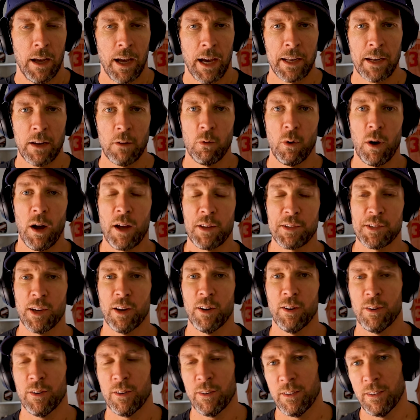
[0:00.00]
And well,
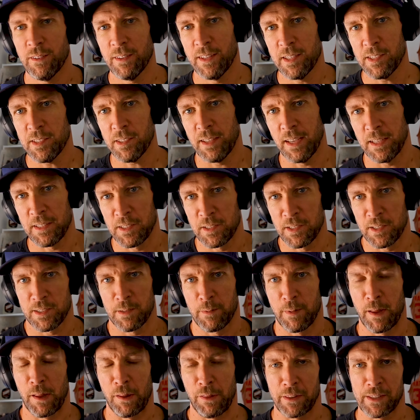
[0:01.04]
so this gets into
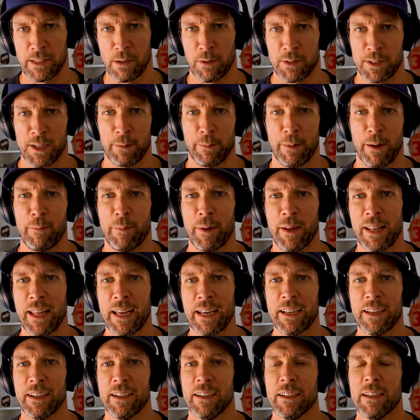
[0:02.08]
some other things I want to talk about, but
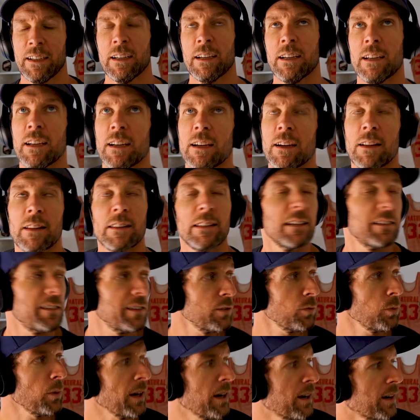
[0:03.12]
like, this
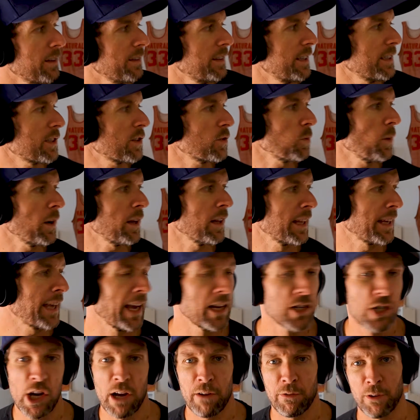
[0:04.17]
is where like
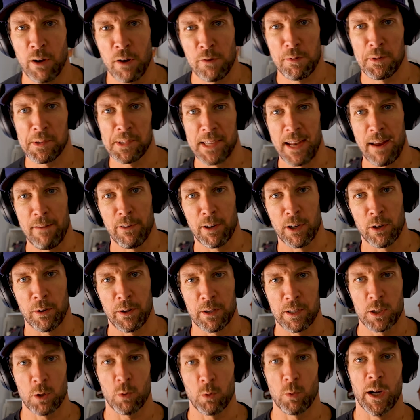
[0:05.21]
AJF growth was never
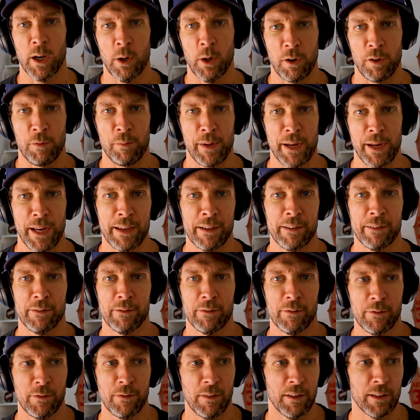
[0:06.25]
going to work with me
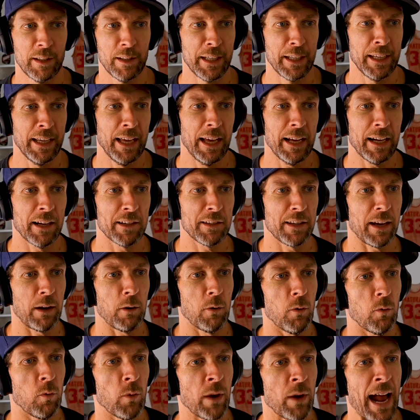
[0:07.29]
leading it. Cause
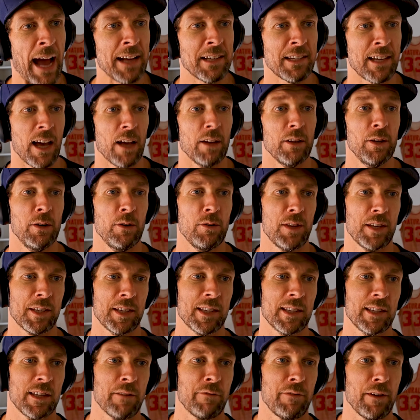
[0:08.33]
like, when I tell you this
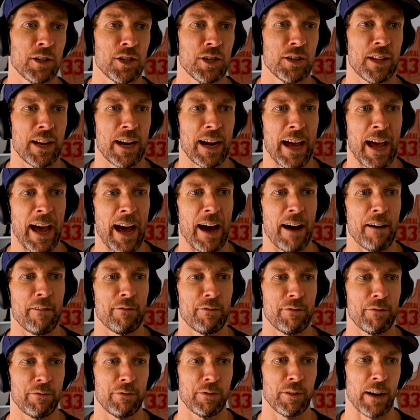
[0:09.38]
is the vision that I have
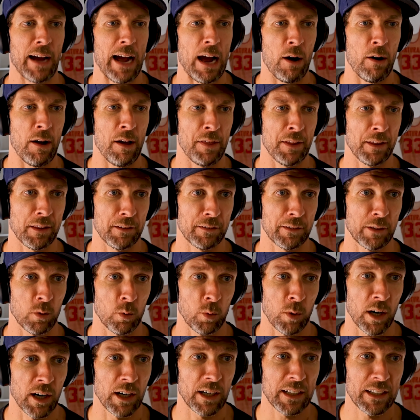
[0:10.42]
for how I think this could
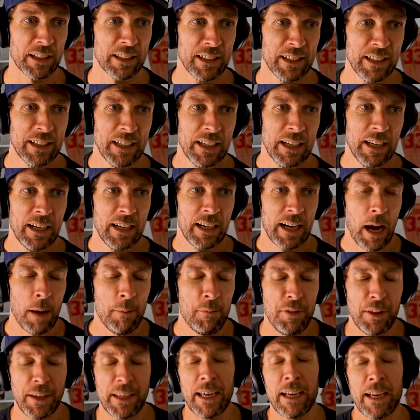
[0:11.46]
work,
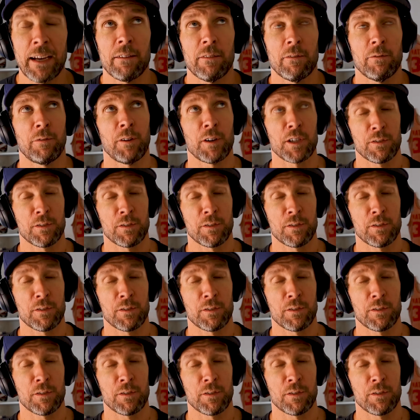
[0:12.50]
I'm thinking